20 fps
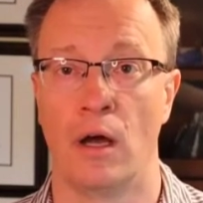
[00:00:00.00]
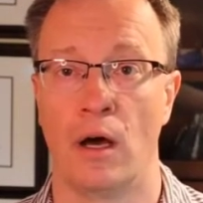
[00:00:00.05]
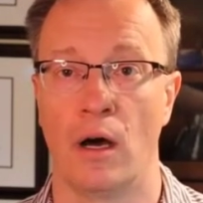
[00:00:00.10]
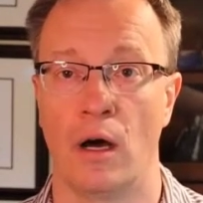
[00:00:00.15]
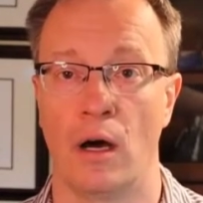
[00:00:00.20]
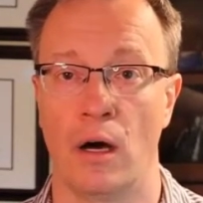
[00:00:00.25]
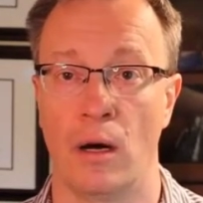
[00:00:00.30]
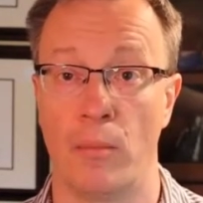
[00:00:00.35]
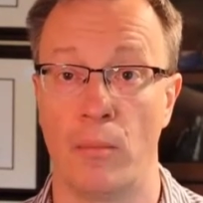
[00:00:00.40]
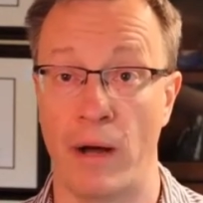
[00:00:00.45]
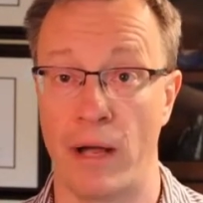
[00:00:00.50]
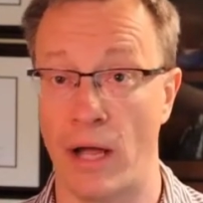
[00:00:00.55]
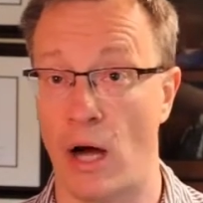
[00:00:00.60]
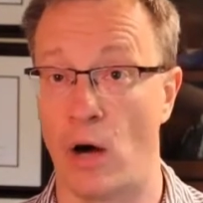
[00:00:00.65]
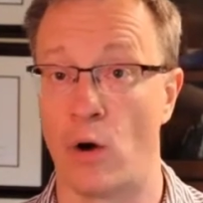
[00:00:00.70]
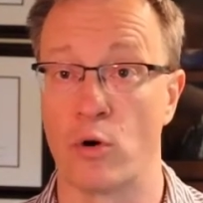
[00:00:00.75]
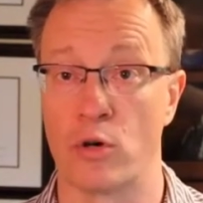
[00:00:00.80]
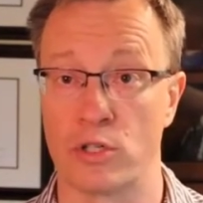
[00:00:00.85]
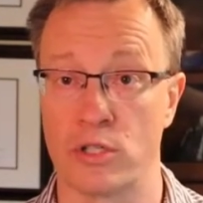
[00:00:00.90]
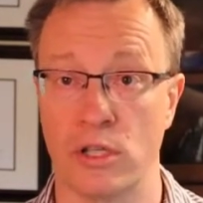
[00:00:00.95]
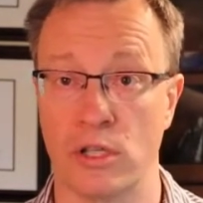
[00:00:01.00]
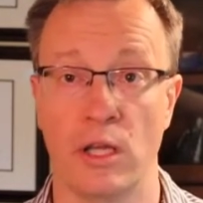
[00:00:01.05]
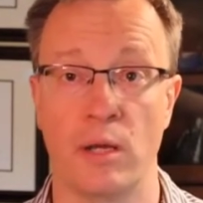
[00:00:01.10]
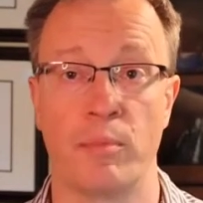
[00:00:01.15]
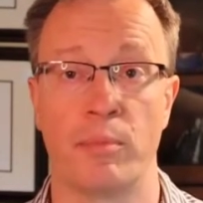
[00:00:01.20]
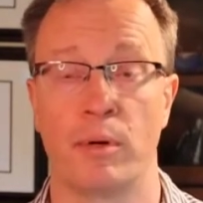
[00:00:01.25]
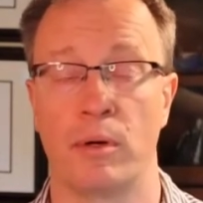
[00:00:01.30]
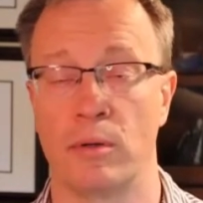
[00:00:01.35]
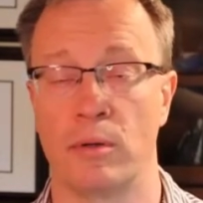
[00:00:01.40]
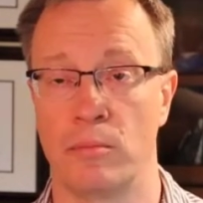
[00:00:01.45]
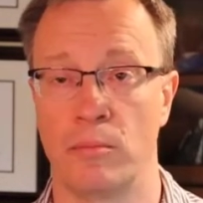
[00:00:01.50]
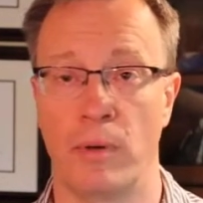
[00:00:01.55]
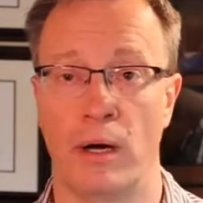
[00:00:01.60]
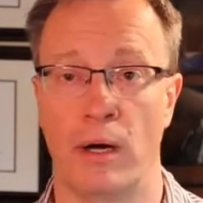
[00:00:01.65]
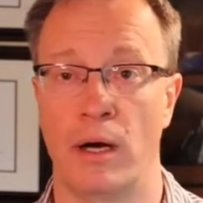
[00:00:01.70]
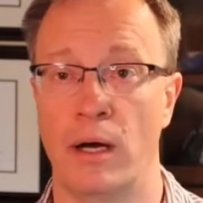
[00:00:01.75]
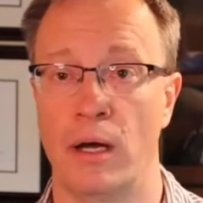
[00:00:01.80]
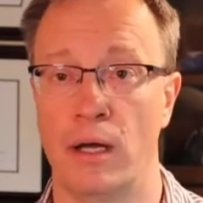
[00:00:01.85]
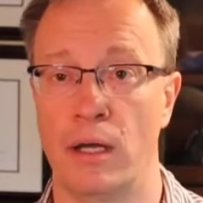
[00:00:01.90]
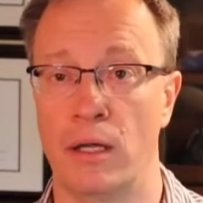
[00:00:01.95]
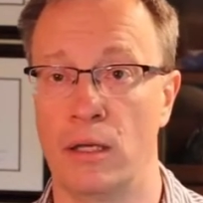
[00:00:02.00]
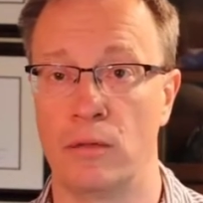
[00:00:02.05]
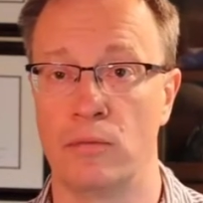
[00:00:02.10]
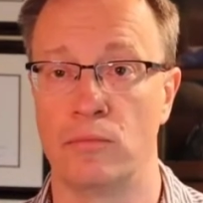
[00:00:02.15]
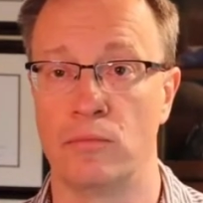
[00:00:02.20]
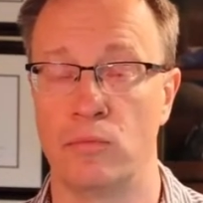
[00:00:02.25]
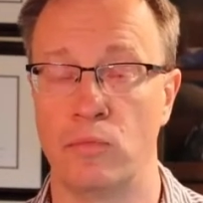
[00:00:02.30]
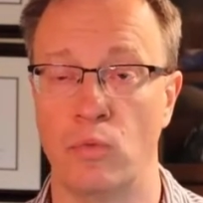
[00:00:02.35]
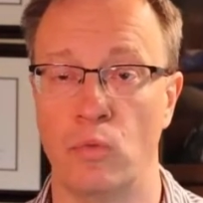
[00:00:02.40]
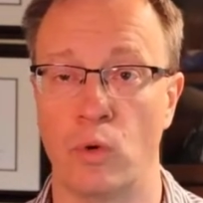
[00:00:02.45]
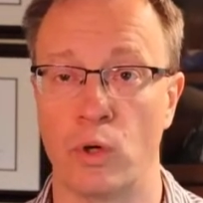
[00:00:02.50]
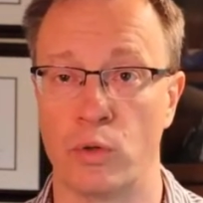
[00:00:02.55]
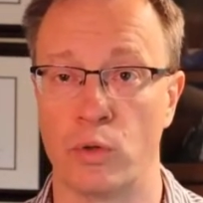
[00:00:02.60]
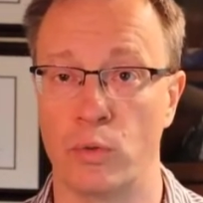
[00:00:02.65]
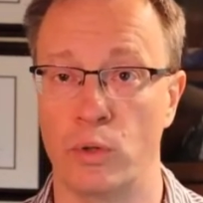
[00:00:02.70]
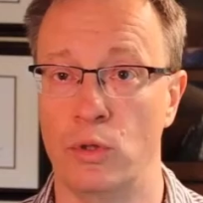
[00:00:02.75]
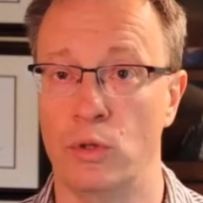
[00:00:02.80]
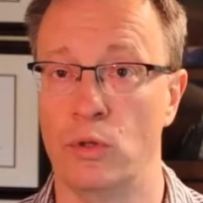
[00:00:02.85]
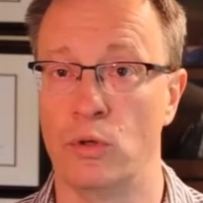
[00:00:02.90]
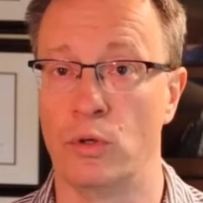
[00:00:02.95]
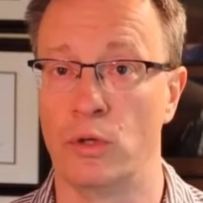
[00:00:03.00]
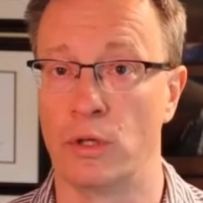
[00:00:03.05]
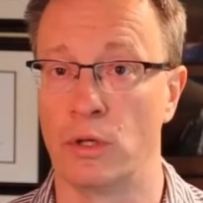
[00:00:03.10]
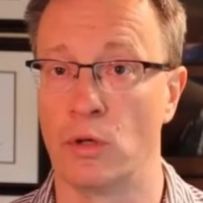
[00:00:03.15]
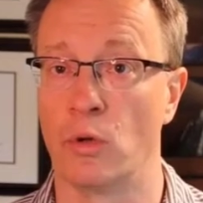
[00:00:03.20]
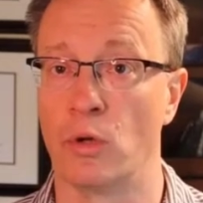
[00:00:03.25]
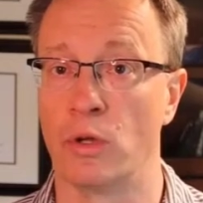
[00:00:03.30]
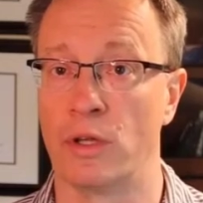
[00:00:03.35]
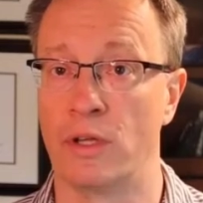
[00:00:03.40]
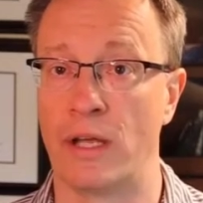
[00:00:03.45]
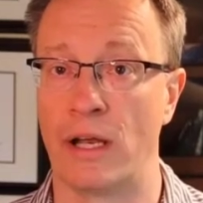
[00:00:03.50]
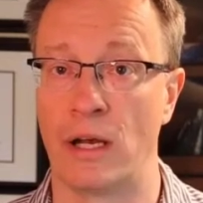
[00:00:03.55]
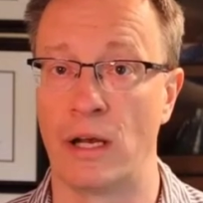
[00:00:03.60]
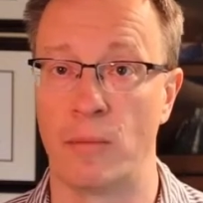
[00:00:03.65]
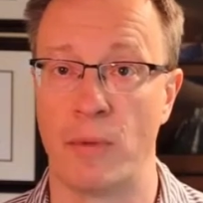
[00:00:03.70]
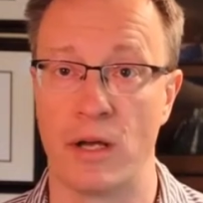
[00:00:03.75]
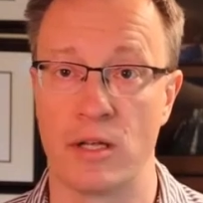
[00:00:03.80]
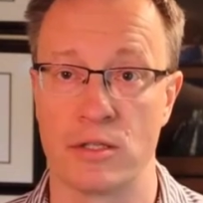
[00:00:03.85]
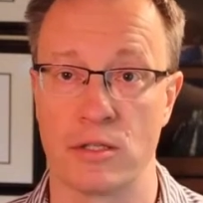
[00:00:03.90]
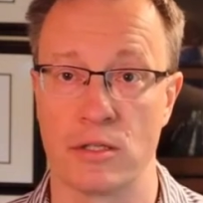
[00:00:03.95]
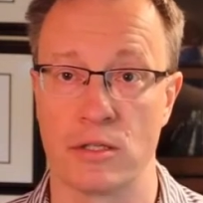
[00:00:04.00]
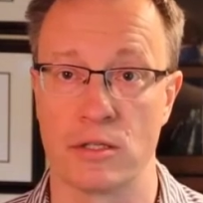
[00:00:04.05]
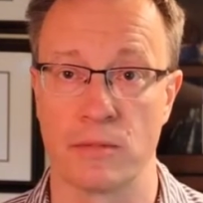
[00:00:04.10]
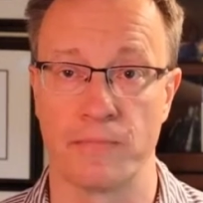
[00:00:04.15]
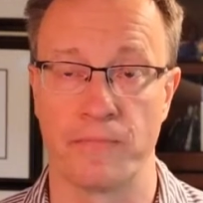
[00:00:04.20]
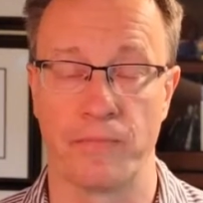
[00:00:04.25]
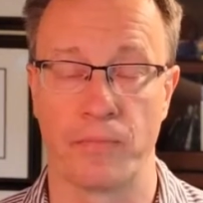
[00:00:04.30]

by our sleep, by what we do on a daily basis.